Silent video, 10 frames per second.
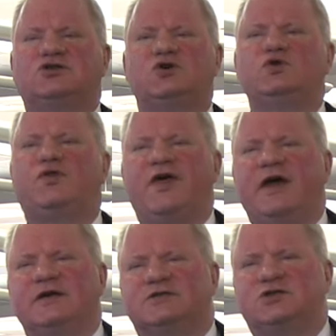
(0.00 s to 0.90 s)
Two
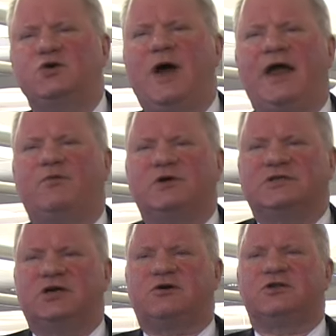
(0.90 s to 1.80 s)
things, two
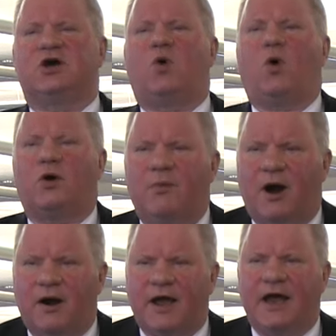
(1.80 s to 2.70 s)
headwinds here in the corn
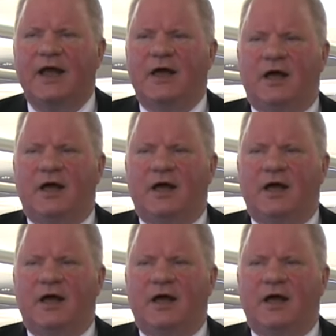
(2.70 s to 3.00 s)
market.